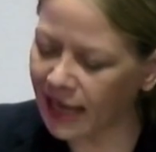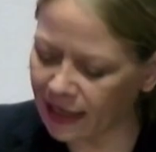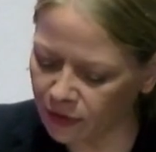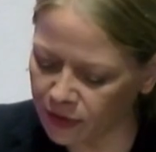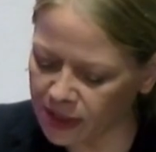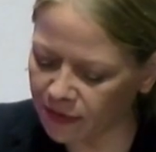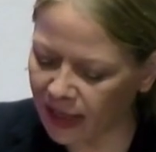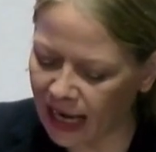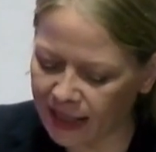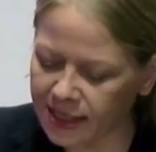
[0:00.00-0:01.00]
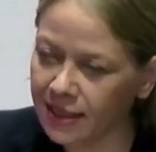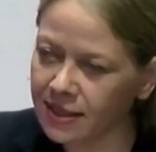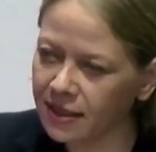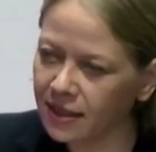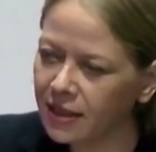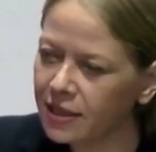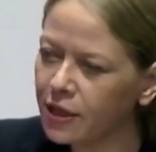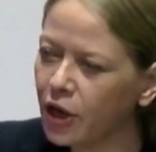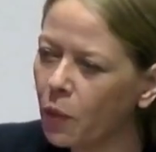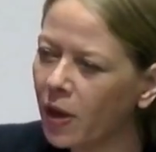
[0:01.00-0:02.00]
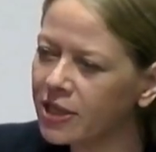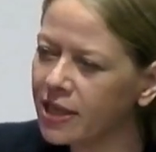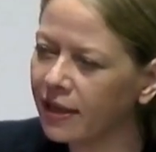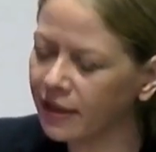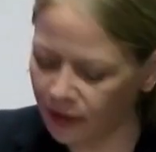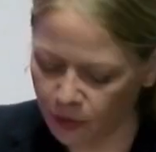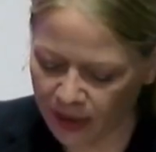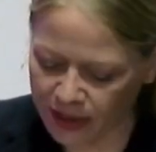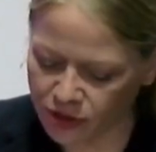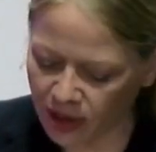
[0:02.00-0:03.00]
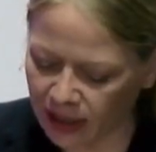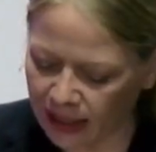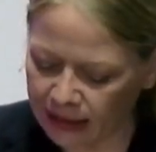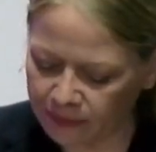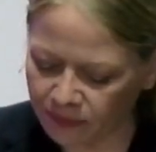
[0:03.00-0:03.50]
landlords have collected. So no wonder we are struggling.